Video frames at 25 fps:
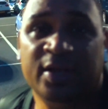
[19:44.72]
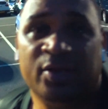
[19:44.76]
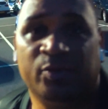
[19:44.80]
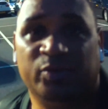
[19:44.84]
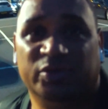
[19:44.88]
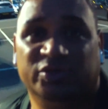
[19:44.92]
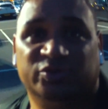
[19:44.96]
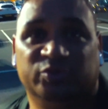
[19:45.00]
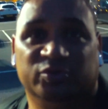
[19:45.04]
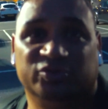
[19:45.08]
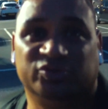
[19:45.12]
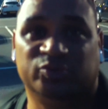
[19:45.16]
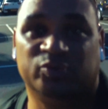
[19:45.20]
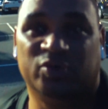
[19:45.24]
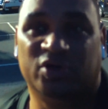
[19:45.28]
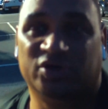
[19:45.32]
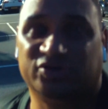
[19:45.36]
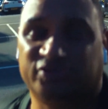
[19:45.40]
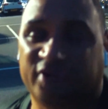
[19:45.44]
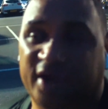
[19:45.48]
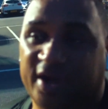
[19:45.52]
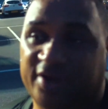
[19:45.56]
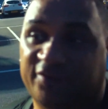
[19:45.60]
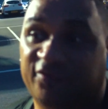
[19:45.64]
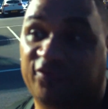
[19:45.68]
which wasn't what I was
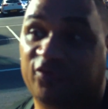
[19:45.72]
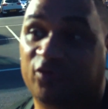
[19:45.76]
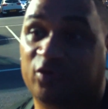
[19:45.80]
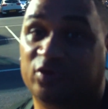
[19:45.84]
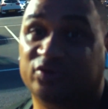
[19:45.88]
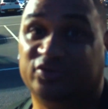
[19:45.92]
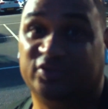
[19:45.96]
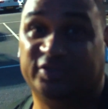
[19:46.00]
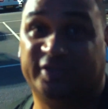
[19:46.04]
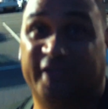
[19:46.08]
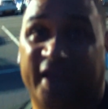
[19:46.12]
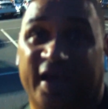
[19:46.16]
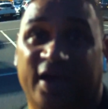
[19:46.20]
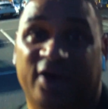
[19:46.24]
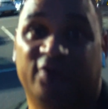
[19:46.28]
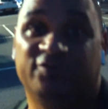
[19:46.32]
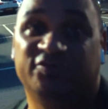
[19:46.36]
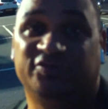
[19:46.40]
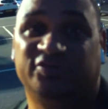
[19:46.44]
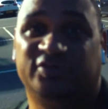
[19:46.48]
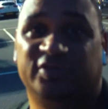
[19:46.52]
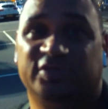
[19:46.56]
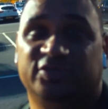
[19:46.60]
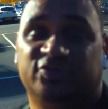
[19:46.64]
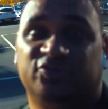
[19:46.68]
going for. And today I
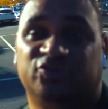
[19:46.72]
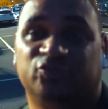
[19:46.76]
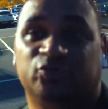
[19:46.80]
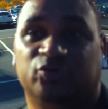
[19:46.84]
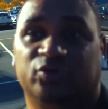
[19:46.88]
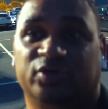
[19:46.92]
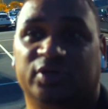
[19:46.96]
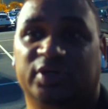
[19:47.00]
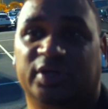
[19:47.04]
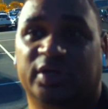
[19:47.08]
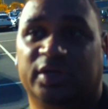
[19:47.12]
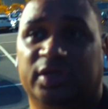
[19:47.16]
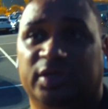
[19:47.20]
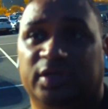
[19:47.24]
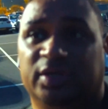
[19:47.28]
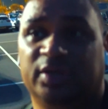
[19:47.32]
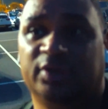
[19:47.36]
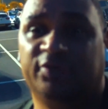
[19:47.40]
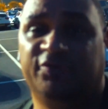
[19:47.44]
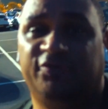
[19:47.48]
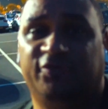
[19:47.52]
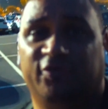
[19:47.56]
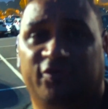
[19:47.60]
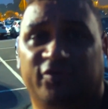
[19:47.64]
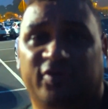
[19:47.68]
obviously saw the
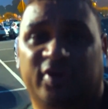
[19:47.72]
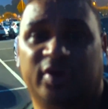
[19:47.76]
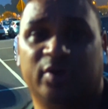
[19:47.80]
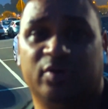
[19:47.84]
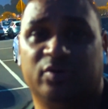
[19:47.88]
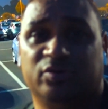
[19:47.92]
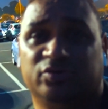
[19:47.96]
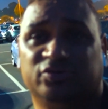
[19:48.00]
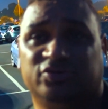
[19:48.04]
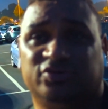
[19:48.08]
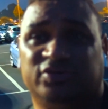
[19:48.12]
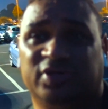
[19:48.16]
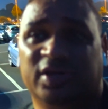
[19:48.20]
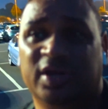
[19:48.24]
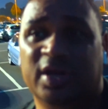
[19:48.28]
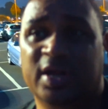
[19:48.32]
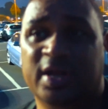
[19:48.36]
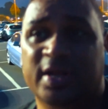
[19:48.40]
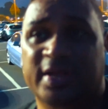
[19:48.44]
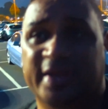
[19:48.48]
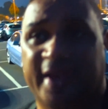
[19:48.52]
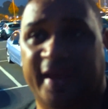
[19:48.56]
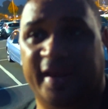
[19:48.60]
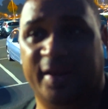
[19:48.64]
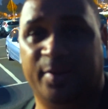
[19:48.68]
Pharrells,
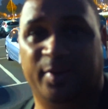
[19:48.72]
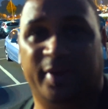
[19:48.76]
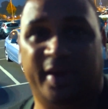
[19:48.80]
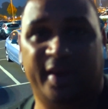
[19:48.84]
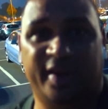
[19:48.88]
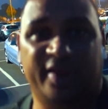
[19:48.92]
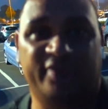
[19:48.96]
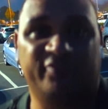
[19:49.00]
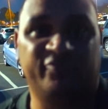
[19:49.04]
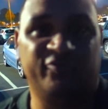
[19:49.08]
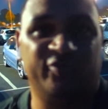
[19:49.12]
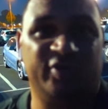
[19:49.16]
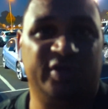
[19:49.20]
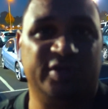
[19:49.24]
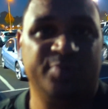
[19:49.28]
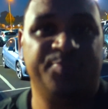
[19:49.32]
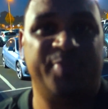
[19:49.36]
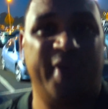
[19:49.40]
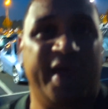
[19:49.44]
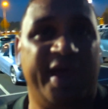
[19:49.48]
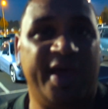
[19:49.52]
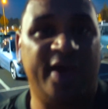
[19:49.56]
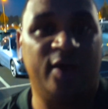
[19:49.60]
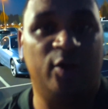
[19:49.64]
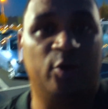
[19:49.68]
and they were like that really
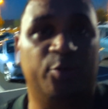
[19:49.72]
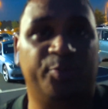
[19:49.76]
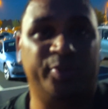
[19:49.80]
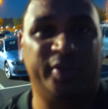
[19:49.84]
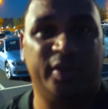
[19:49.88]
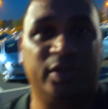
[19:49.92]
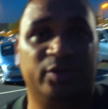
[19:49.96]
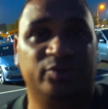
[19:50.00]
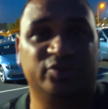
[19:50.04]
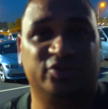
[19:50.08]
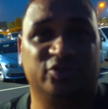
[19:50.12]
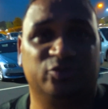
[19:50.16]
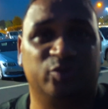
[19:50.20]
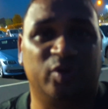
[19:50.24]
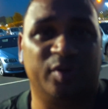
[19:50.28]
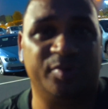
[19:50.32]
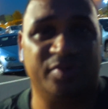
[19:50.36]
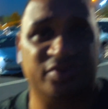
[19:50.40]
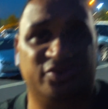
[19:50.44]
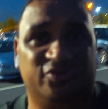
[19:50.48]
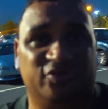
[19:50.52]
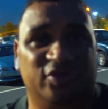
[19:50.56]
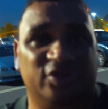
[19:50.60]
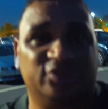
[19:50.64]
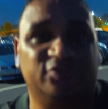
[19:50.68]
pale pink, which is what I've been
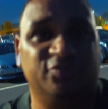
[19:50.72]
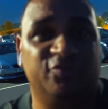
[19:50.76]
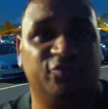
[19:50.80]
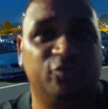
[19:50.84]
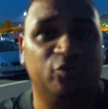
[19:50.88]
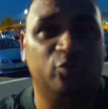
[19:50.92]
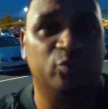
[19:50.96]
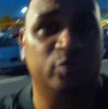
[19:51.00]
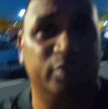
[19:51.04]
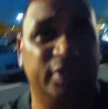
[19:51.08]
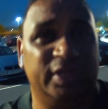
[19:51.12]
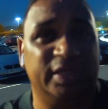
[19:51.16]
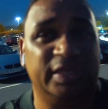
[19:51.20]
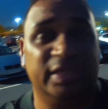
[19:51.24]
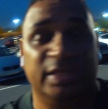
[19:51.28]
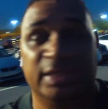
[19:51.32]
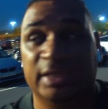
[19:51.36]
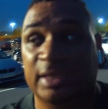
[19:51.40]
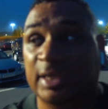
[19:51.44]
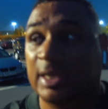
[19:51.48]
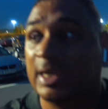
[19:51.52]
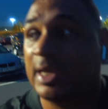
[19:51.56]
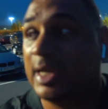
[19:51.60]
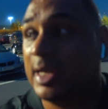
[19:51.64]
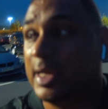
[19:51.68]
searching for all year.
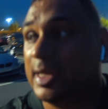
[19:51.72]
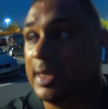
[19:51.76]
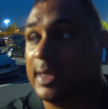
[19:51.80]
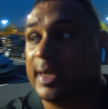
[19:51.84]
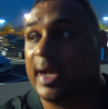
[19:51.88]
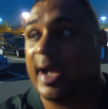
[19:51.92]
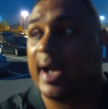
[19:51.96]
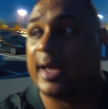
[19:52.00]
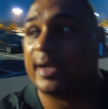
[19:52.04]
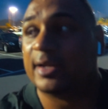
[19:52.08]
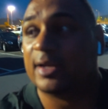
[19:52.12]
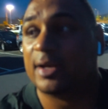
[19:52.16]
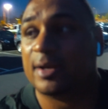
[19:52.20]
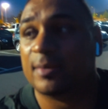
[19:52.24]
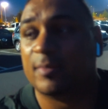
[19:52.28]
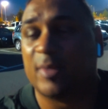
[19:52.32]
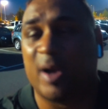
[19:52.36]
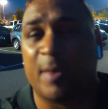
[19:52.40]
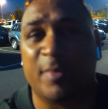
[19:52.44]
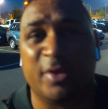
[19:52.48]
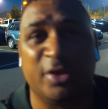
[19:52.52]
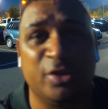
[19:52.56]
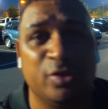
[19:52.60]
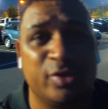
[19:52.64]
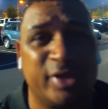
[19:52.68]
And
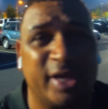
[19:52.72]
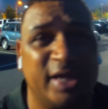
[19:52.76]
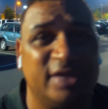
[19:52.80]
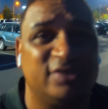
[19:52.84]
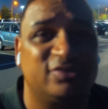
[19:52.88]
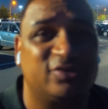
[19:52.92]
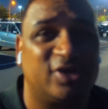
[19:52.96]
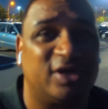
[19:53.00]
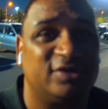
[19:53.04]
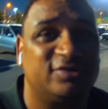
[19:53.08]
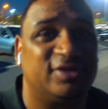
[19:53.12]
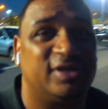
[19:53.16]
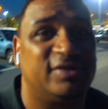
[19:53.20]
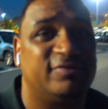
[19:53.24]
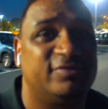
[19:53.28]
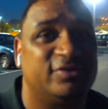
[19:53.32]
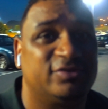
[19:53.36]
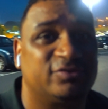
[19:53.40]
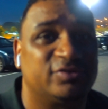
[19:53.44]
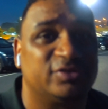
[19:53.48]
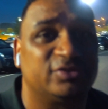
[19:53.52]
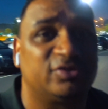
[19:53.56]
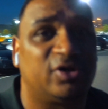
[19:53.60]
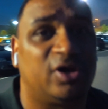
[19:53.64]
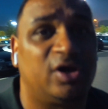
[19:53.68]
I'm a UK size 11,
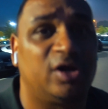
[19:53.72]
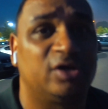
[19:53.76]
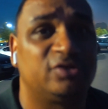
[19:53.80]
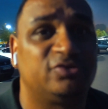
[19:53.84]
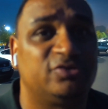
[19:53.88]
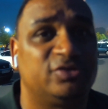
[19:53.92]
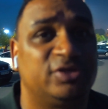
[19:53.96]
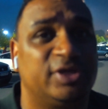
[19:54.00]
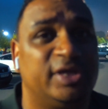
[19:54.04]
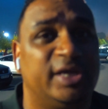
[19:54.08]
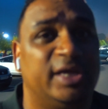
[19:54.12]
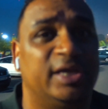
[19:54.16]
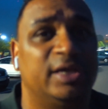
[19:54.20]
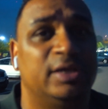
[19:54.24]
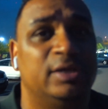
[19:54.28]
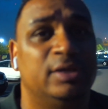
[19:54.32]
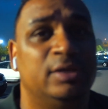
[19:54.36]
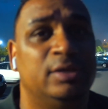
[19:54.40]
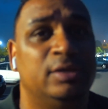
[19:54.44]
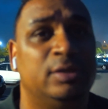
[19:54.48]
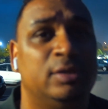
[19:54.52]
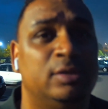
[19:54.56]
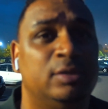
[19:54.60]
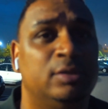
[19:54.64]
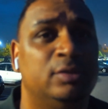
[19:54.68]
so it's hard to get
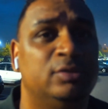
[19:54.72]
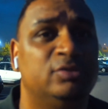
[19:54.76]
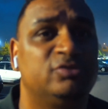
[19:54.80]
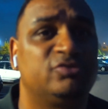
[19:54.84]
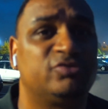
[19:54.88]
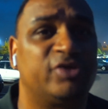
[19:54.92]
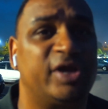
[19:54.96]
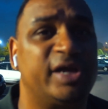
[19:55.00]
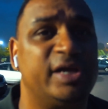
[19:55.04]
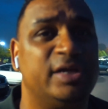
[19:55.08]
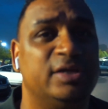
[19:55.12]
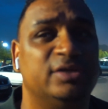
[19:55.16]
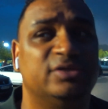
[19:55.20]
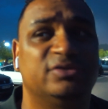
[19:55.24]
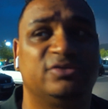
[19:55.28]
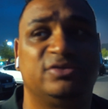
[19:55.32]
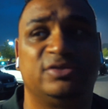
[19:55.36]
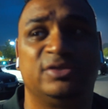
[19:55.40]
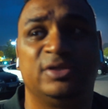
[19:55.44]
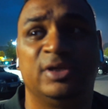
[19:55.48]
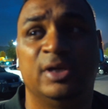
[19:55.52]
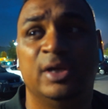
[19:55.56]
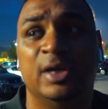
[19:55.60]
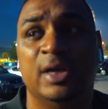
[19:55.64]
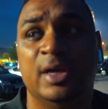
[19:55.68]
trainers